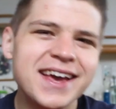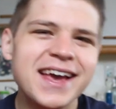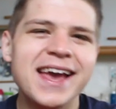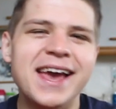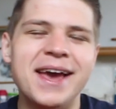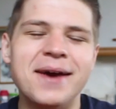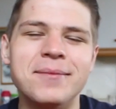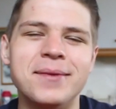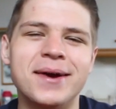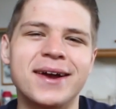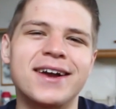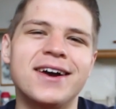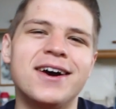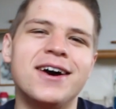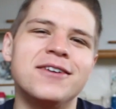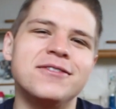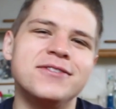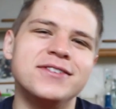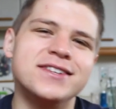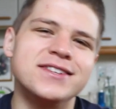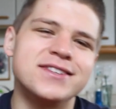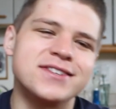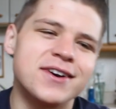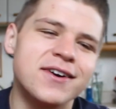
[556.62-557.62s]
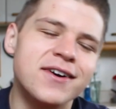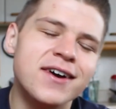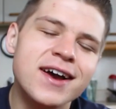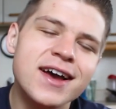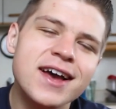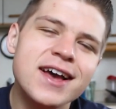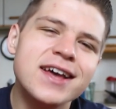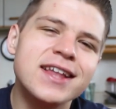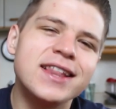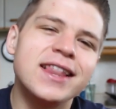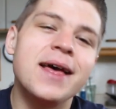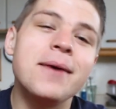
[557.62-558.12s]
And my coffee. So
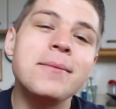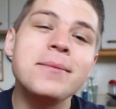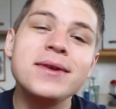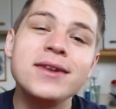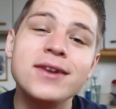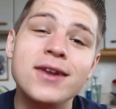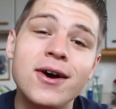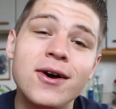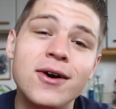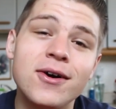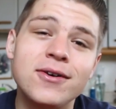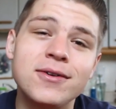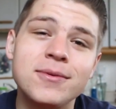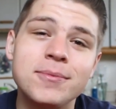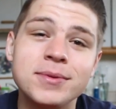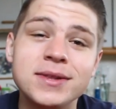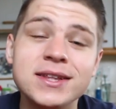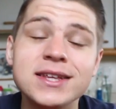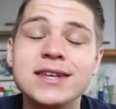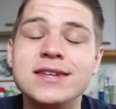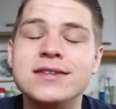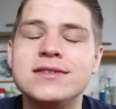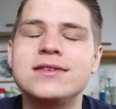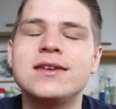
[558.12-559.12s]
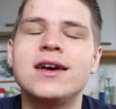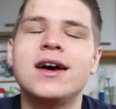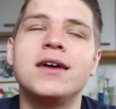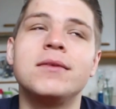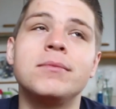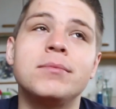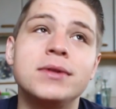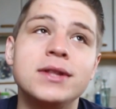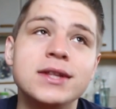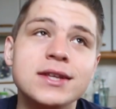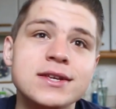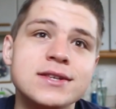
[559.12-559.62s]
let me know, please,
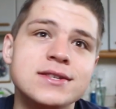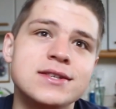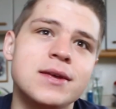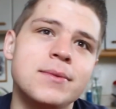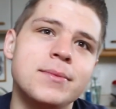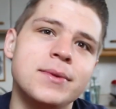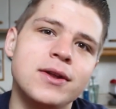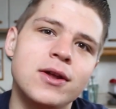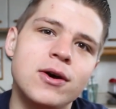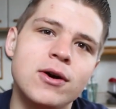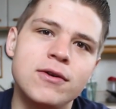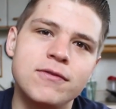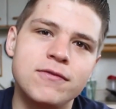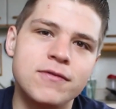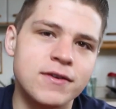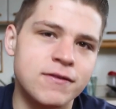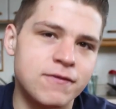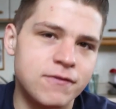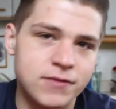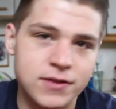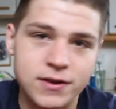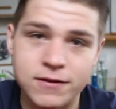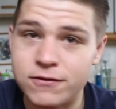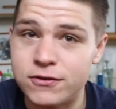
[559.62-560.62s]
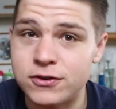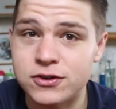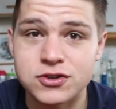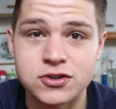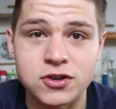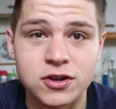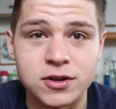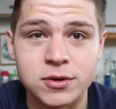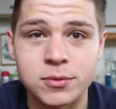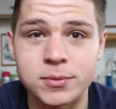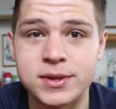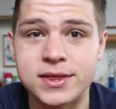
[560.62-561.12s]
please let me know if, if, if you're
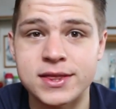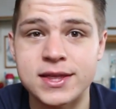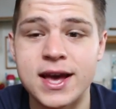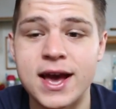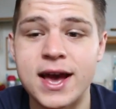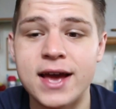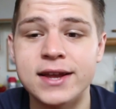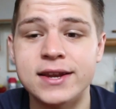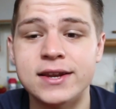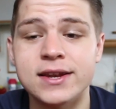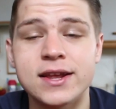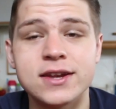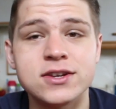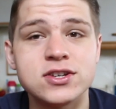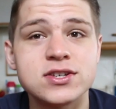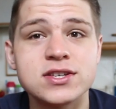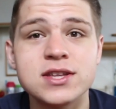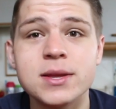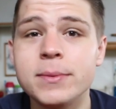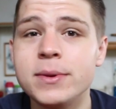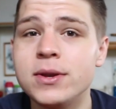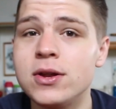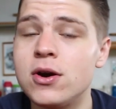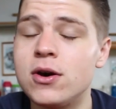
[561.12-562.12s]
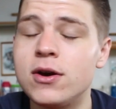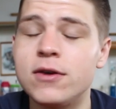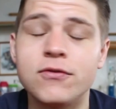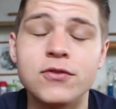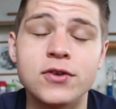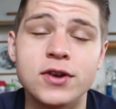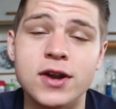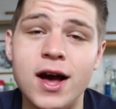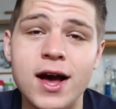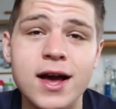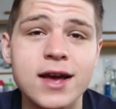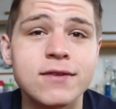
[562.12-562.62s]
struggling with that, and, and just let me know if
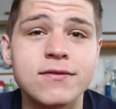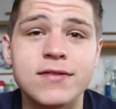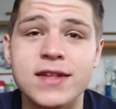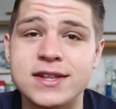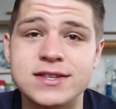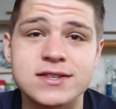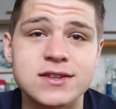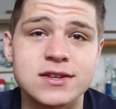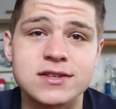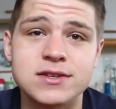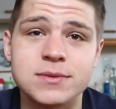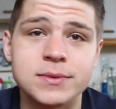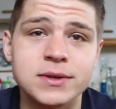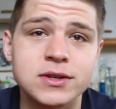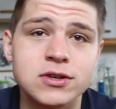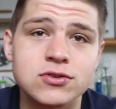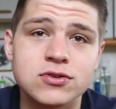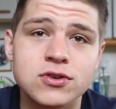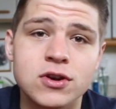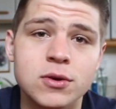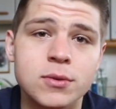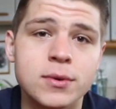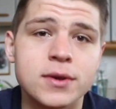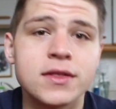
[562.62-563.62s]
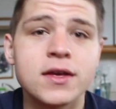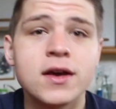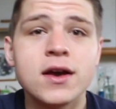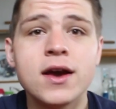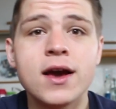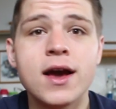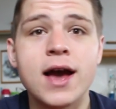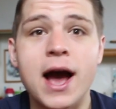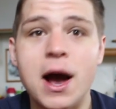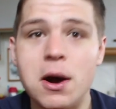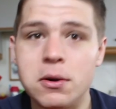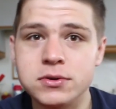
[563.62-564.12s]
you're not, if that's not something you struggle with.
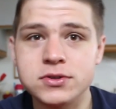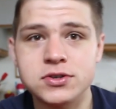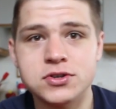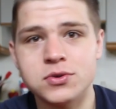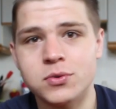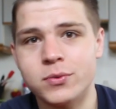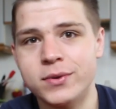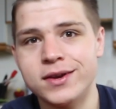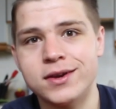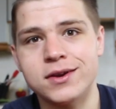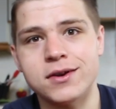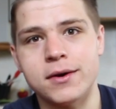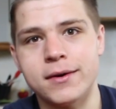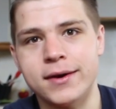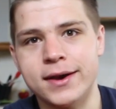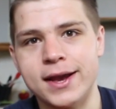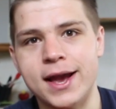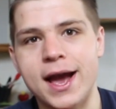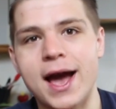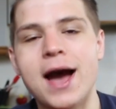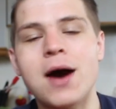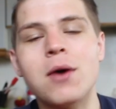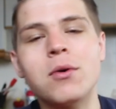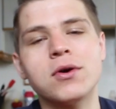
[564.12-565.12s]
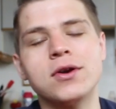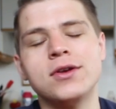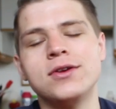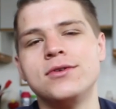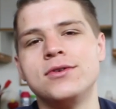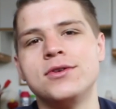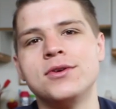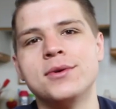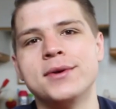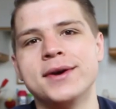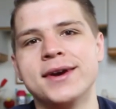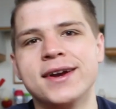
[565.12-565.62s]
How is your week going? How are you
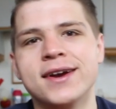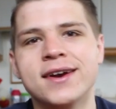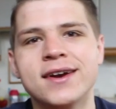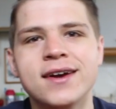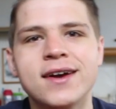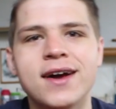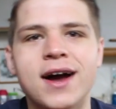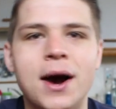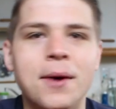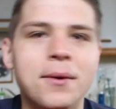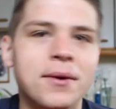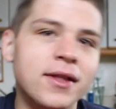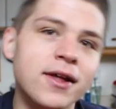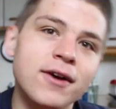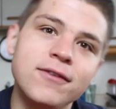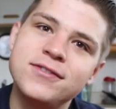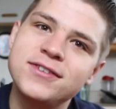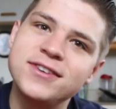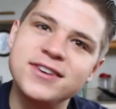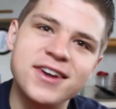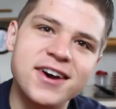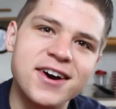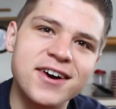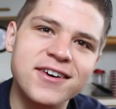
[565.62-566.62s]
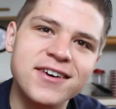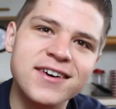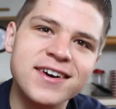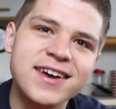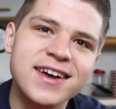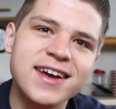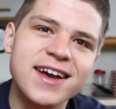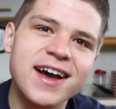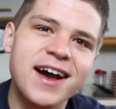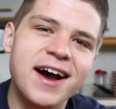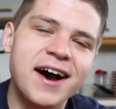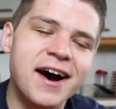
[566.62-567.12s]
doing? I would love to know.
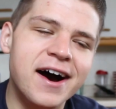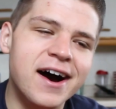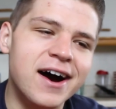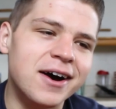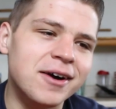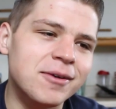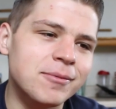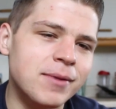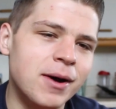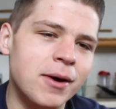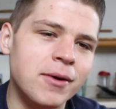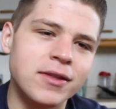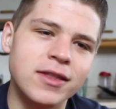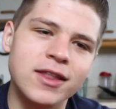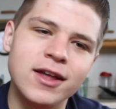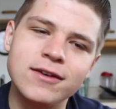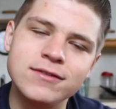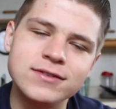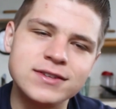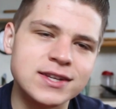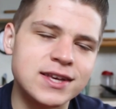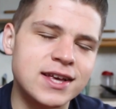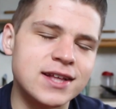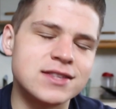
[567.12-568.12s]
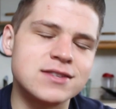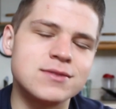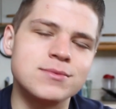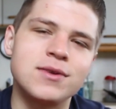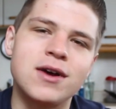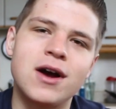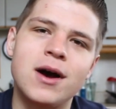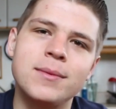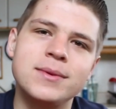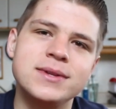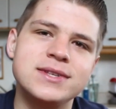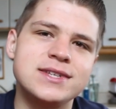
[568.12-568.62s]
Um, I would love to get some
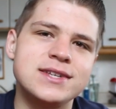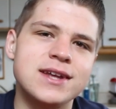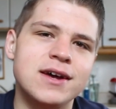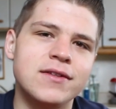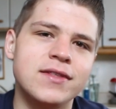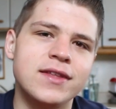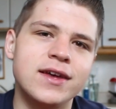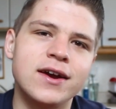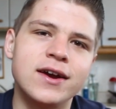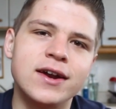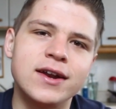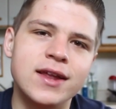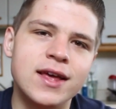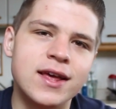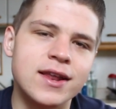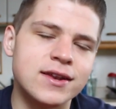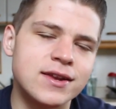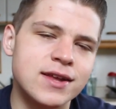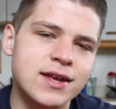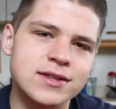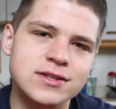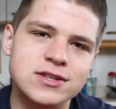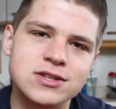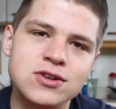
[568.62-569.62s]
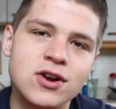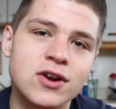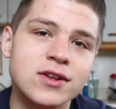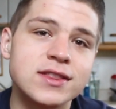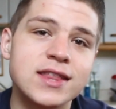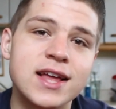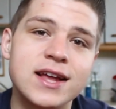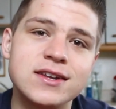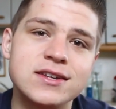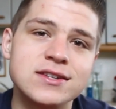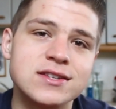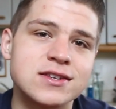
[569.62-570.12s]
comments down there, and, and, and
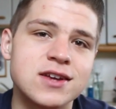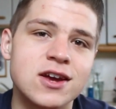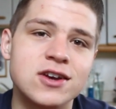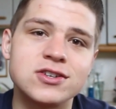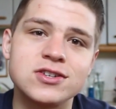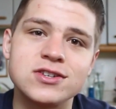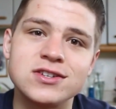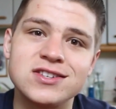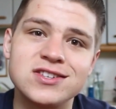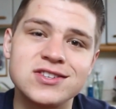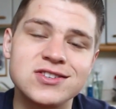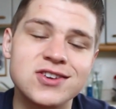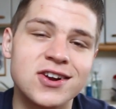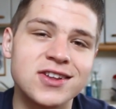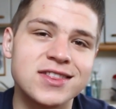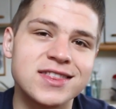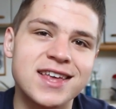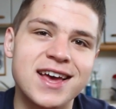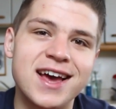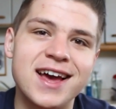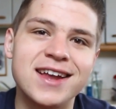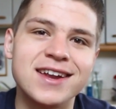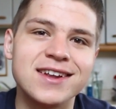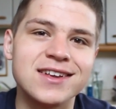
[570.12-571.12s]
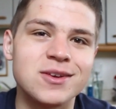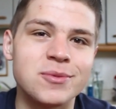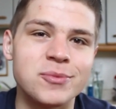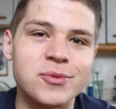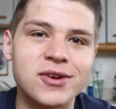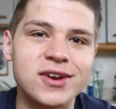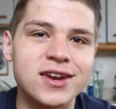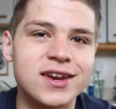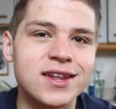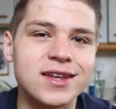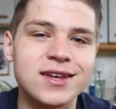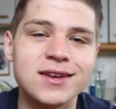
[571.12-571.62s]
start that discussion, start that
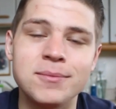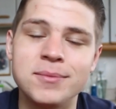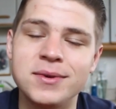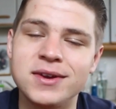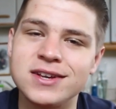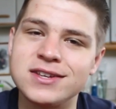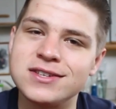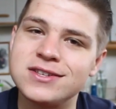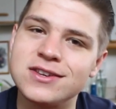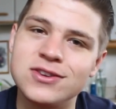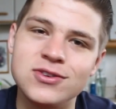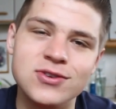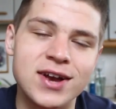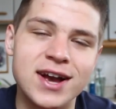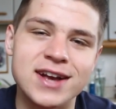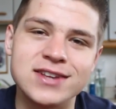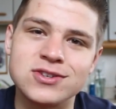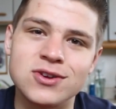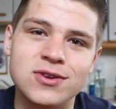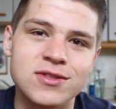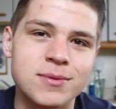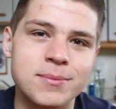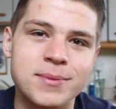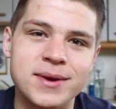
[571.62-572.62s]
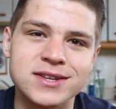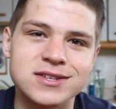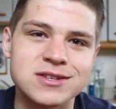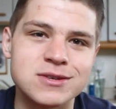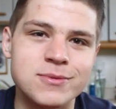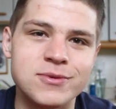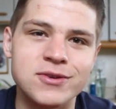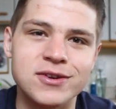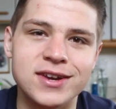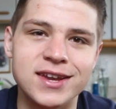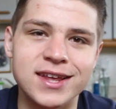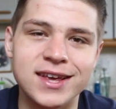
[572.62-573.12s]
community, because you guys are the best
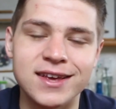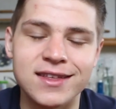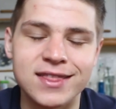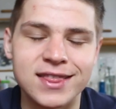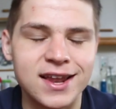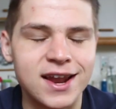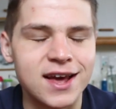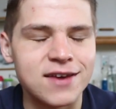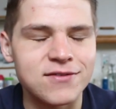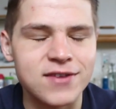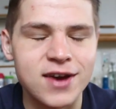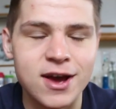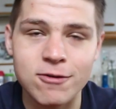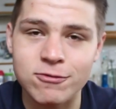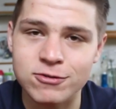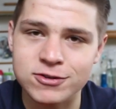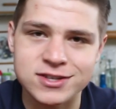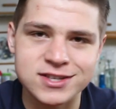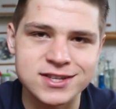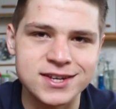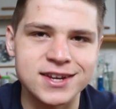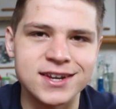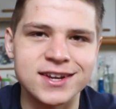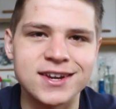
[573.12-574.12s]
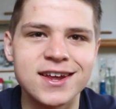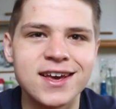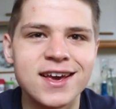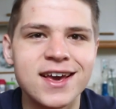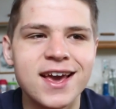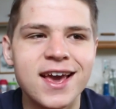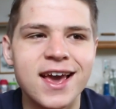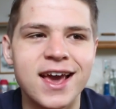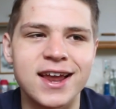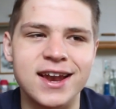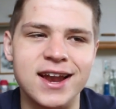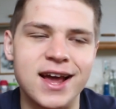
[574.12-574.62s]
community that I've ever seen,
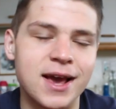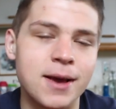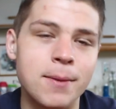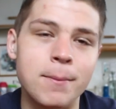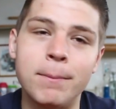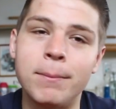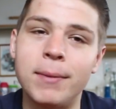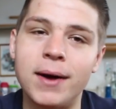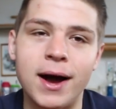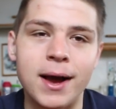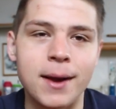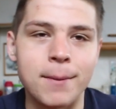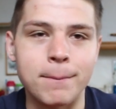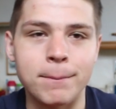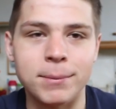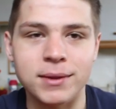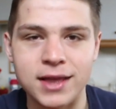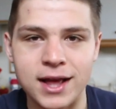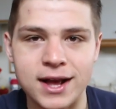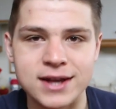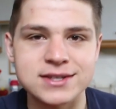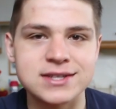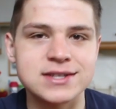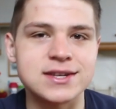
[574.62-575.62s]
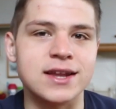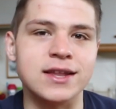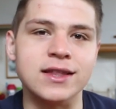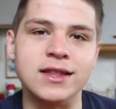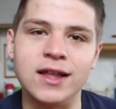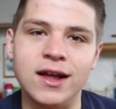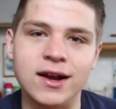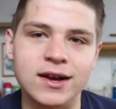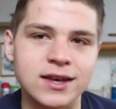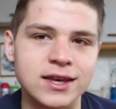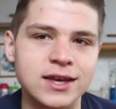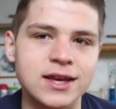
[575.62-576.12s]
and I'm, I'm blessed and
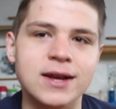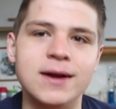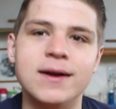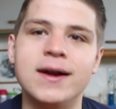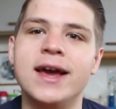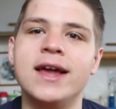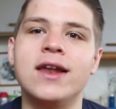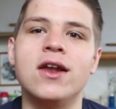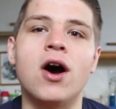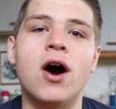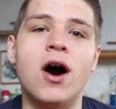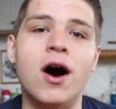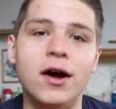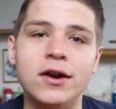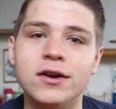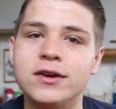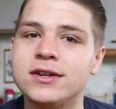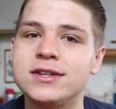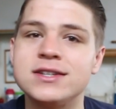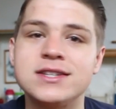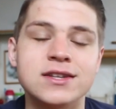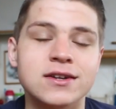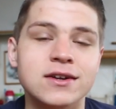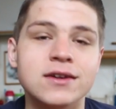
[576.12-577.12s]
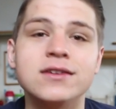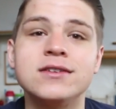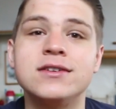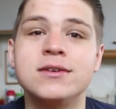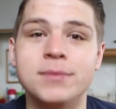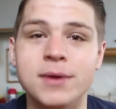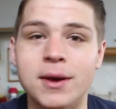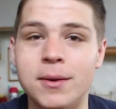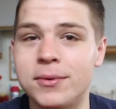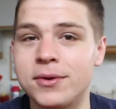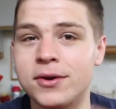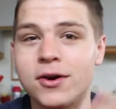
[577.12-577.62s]
lucky and honored to, to
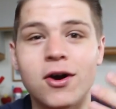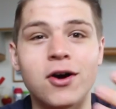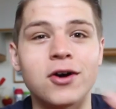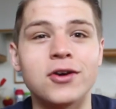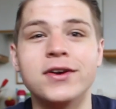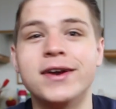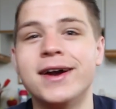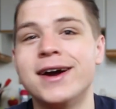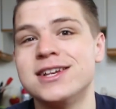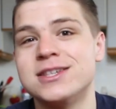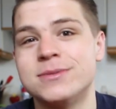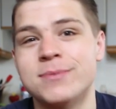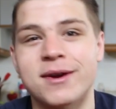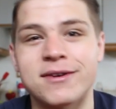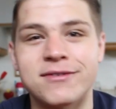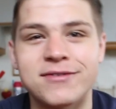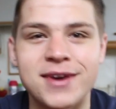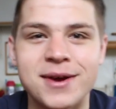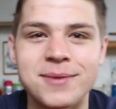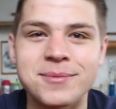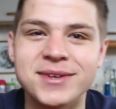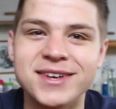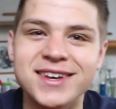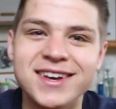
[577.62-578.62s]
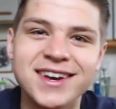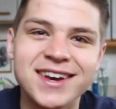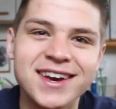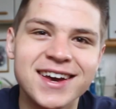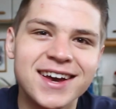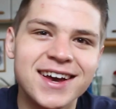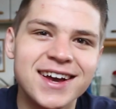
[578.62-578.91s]
be able to call you guys my family.